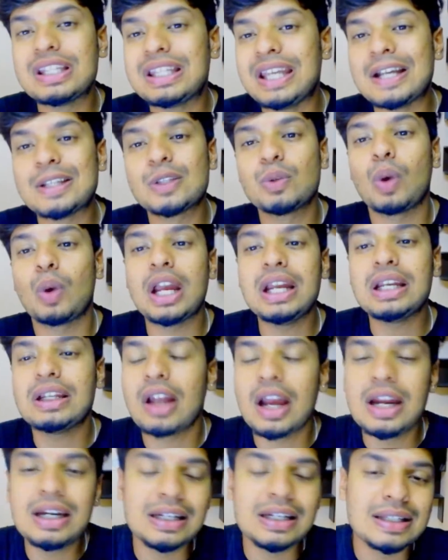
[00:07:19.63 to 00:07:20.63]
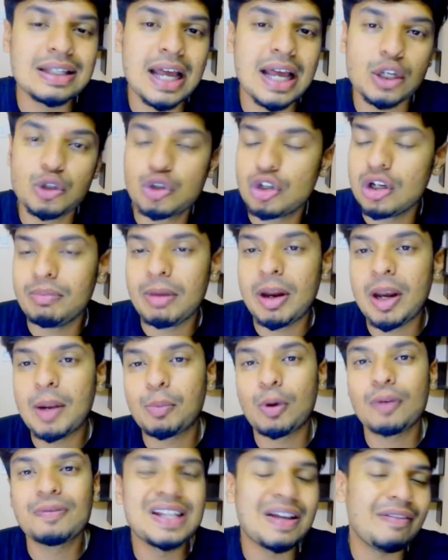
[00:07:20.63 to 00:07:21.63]
yes, white light is actually made up
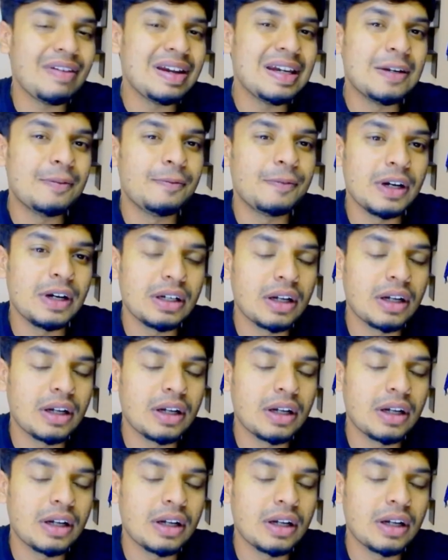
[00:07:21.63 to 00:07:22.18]
of 7 different